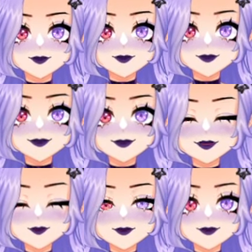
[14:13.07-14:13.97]
A lot of these
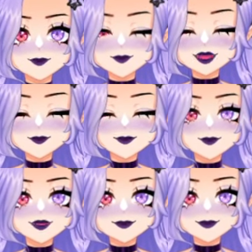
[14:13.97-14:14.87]
builds are
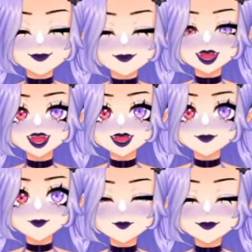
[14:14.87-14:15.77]
honestly very
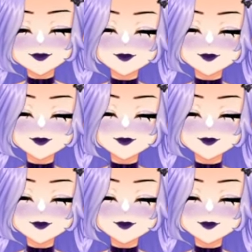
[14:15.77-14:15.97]
similar.